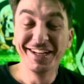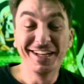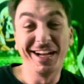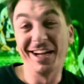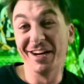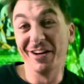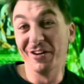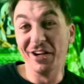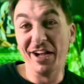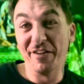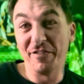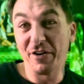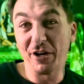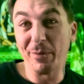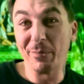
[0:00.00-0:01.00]
I don't have
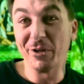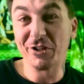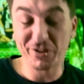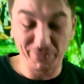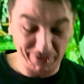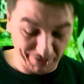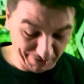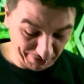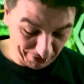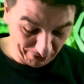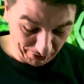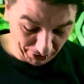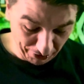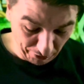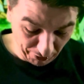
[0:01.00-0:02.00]
very much of it, so,
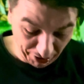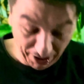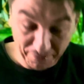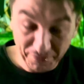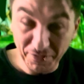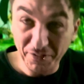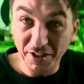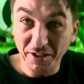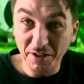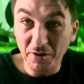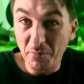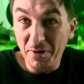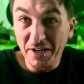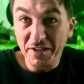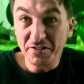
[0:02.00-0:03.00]
you know, we're going to have to fucking go
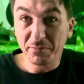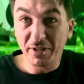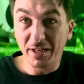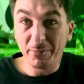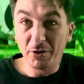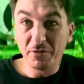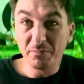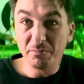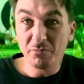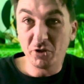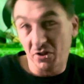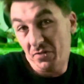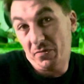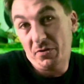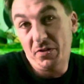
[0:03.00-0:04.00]
buy some ammo
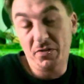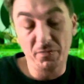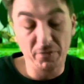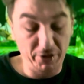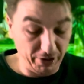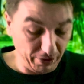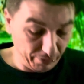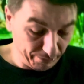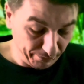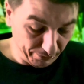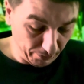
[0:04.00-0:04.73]
just for this video,